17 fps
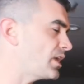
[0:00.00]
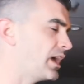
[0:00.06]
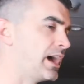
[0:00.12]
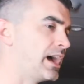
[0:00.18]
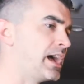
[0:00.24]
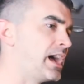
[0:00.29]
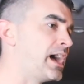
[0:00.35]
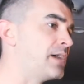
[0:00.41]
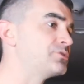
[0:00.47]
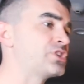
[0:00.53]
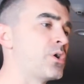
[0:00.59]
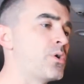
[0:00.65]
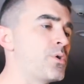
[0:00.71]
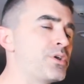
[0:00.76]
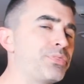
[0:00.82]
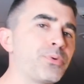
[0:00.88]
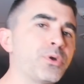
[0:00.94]
I was
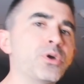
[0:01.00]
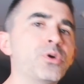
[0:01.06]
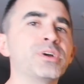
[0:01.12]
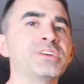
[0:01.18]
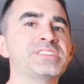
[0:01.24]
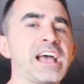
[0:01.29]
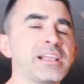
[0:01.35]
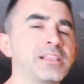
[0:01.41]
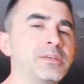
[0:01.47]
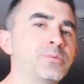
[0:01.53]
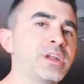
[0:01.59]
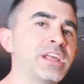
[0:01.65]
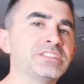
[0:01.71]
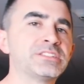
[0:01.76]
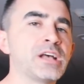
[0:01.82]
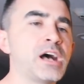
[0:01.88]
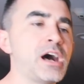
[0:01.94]
going through exactly
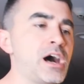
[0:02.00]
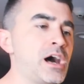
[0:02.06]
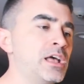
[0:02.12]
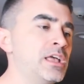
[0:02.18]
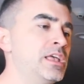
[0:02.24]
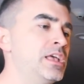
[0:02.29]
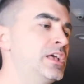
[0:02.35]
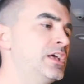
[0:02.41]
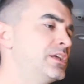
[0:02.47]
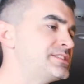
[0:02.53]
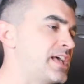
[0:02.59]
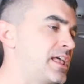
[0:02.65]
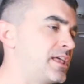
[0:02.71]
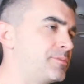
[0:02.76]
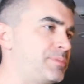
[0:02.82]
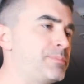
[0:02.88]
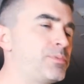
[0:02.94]
what I saw,
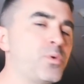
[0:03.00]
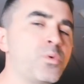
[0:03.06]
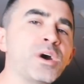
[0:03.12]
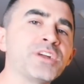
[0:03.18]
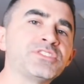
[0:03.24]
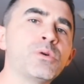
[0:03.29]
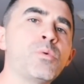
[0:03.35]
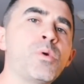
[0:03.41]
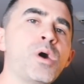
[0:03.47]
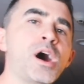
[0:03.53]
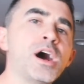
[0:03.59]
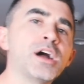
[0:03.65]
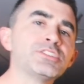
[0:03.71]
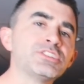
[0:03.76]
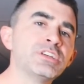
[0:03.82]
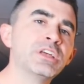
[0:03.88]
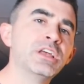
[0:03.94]
telling people what to
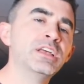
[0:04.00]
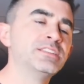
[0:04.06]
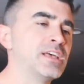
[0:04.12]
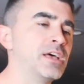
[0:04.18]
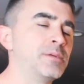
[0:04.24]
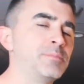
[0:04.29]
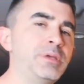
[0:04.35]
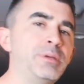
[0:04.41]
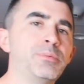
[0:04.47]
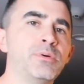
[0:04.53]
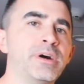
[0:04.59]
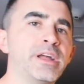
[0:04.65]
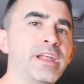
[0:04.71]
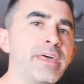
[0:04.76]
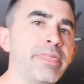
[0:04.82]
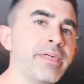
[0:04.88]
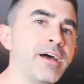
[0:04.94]
watch, telling people
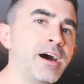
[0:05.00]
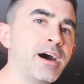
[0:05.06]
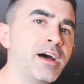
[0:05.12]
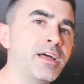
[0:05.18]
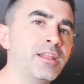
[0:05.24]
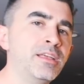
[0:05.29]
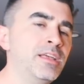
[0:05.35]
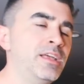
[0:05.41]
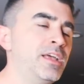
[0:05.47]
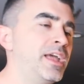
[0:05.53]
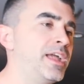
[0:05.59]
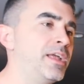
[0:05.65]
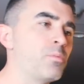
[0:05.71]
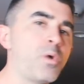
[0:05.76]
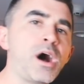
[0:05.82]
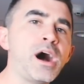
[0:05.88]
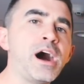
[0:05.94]
what I thought
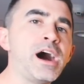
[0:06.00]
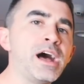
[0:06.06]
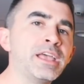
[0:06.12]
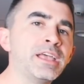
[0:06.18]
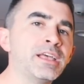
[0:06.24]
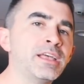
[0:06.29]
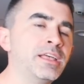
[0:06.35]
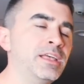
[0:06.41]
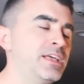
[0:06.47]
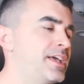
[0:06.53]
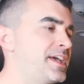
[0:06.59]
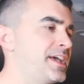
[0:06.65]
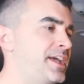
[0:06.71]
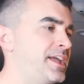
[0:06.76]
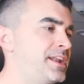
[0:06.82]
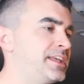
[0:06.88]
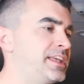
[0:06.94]
and why.
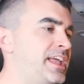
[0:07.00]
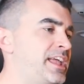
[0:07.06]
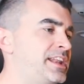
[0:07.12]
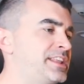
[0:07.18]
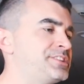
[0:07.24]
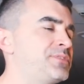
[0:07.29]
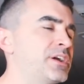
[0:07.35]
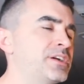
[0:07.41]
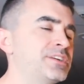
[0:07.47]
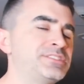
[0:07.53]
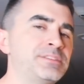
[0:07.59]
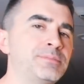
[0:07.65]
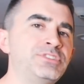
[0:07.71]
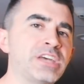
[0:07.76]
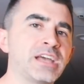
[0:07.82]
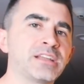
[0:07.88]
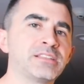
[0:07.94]
And again, it's very
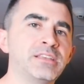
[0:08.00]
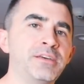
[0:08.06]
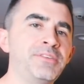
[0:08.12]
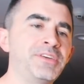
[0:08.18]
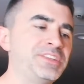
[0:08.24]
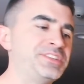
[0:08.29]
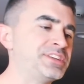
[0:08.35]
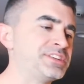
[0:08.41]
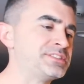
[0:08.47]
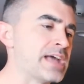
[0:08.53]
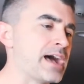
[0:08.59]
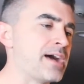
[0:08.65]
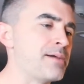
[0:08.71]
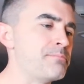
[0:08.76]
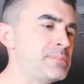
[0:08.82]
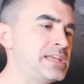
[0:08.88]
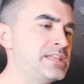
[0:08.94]
subjective. It does
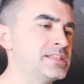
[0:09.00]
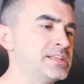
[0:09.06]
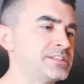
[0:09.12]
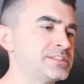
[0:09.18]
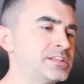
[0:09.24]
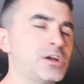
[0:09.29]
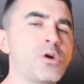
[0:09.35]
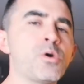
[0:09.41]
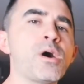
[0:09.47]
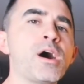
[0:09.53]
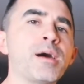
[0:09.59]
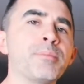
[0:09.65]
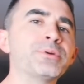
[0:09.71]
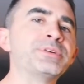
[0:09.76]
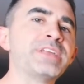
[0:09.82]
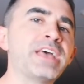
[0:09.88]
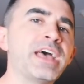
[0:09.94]
not mean that it's going to go
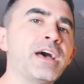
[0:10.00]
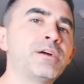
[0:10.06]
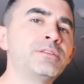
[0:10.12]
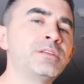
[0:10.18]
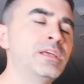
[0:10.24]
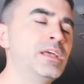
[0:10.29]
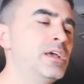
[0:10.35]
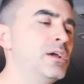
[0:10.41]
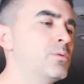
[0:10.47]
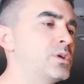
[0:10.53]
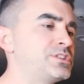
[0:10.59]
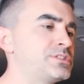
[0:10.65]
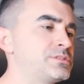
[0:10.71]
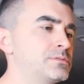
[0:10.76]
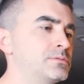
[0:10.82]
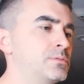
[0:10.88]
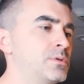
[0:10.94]
up or down.
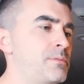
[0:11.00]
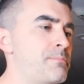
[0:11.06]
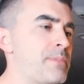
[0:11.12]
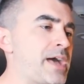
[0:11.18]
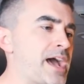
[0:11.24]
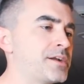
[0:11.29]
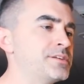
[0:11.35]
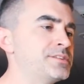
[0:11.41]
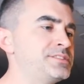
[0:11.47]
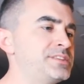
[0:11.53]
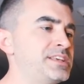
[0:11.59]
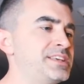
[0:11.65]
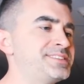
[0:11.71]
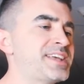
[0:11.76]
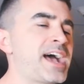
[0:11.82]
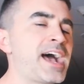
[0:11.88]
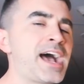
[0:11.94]
What matters
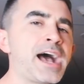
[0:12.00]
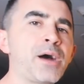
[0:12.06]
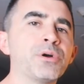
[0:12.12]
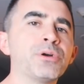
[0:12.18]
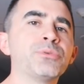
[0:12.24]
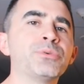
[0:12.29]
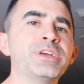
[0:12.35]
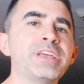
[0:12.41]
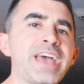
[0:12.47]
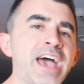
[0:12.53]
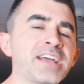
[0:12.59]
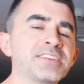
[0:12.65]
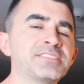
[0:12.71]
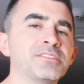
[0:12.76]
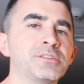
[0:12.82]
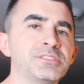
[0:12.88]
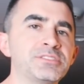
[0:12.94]
is how it
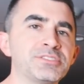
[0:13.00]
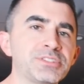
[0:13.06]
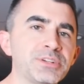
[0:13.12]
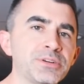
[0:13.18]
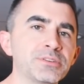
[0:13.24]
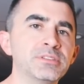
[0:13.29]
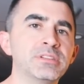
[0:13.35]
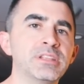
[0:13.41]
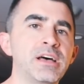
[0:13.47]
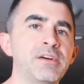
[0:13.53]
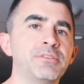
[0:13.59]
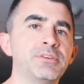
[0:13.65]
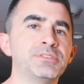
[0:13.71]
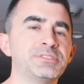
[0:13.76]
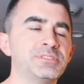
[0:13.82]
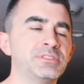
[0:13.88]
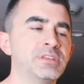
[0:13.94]
reacts on certain
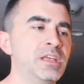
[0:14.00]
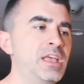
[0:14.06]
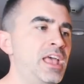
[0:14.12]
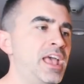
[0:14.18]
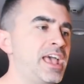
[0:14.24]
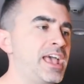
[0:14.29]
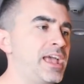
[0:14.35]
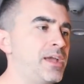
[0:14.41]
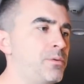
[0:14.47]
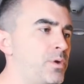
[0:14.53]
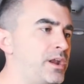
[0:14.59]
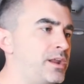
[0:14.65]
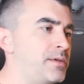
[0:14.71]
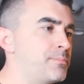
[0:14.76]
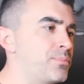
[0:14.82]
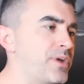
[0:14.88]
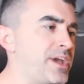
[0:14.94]
levels. And
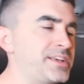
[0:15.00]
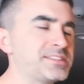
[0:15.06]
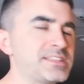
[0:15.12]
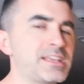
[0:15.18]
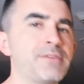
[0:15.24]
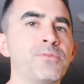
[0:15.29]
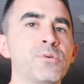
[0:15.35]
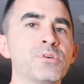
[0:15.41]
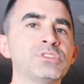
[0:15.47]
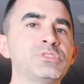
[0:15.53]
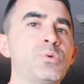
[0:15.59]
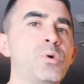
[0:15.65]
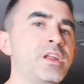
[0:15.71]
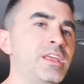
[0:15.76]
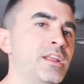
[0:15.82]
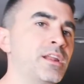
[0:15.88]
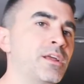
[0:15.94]
when it breaks that
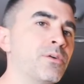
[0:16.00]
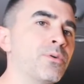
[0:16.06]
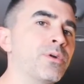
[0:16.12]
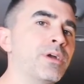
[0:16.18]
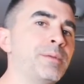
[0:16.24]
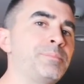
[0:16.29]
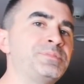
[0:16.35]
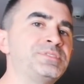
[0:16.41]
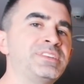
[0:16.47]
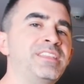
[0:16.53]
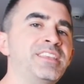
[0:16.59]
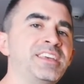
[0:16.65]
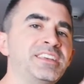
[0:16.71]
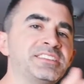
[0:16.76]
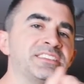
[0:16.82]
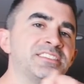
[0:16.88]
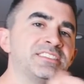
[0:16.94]
420 and it rips
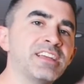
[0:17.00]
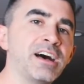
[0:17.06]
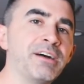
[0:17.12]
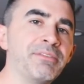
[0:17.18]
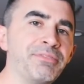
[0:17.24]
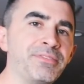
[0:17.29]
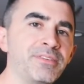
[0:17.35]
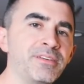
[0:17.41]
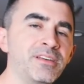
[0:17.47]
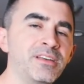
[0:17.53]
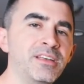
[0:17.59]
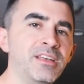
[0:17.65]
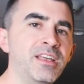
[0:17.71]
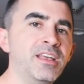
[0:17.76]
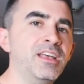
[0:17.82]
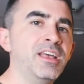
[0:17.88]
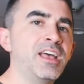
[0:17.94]
and they stuff
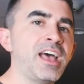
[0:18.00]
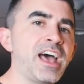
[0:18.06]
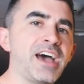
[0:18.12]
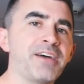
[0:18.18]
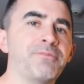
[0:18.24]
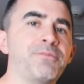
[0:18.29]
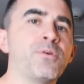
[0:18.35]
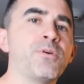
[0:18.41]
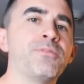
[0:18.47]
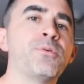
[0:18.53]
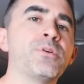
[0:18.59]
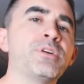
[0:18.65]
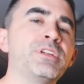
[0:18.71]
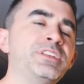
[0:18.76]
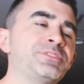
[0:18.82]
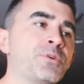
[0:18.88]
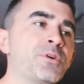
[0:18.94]
at
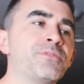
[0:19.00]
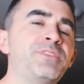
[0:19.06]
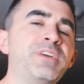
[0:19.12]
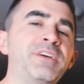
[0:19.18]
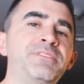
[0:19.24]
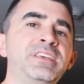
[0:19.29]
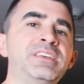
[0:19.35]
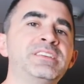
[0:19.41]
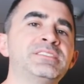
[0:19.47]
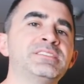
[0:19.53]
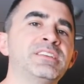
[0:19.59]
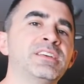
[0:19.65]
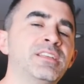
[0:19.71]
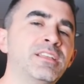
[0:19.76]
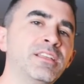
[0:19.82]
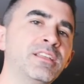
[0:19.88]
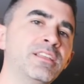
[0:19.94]
440s, 450s,
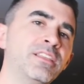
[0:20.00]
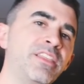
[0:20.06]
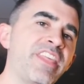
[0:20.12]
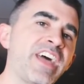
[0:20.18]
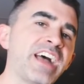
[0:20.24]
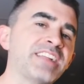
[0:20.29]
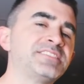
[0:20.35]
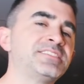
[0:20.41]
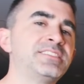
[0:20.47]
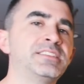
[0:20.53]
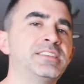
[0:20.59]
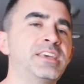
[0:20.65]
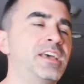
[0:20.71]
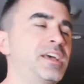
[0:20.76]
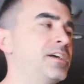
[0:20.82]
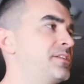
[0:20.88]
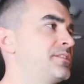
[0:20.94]
that's the
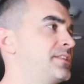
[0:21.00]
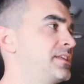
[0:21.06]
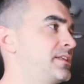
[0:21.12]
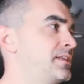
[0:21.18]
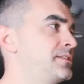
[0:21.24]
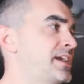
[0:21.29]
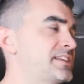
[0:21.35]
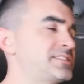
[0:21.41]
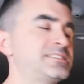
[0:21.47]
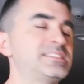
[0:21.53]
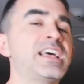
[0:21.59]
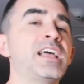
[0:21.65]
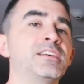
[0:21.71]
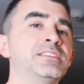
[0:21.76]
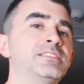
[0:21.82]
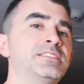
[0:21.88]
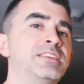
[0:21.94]
tail. That's
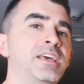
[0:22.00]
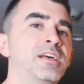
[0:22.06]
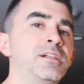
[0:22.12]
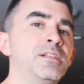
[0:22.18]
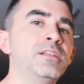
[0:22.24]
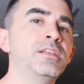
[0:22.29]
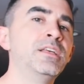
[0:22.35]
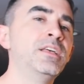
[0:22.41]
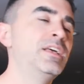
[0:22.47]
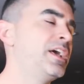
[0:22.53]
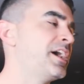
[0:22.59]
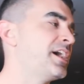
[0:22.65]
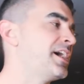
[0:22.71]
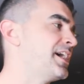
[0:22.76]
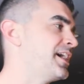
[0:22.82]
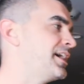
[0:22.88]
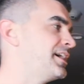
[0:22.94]
telling the tail.
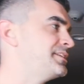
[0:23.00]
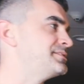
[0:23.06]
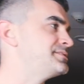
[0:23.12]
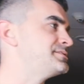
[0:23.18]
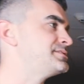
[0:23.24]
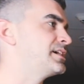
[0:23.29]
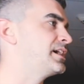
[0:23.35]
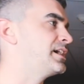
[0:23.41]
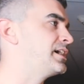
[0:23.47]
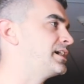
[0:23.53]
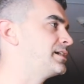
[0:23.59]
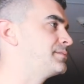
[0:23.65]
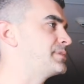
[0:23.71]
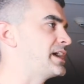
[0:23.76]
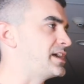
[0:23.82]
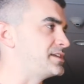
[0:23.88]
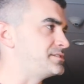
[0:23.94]
And
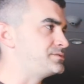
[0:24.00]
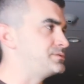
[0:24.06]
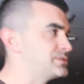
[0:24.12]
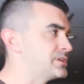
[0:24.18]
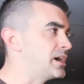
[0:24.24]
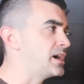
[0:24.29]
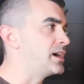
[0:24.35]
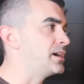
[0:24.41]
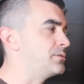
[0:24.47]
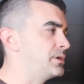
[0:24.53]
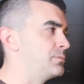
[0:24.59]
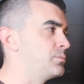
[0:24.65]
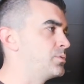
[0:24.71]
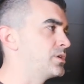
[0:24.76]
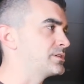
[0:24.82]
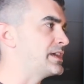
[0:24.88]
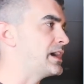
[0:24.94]
as you saw,
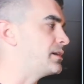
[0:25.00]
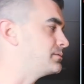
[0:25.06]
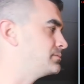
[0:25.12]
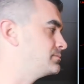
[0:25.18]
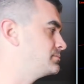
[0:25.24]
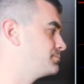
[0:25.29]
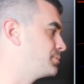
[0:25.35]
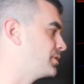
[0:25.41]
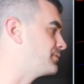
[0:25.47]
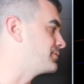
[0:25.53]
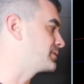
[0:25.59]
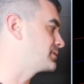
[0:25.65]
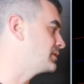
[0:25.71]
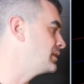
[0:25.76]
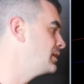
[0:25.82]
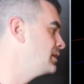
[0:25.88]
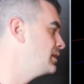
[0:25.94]
it worked out
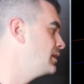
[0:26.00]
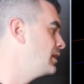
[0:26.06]
perfectly.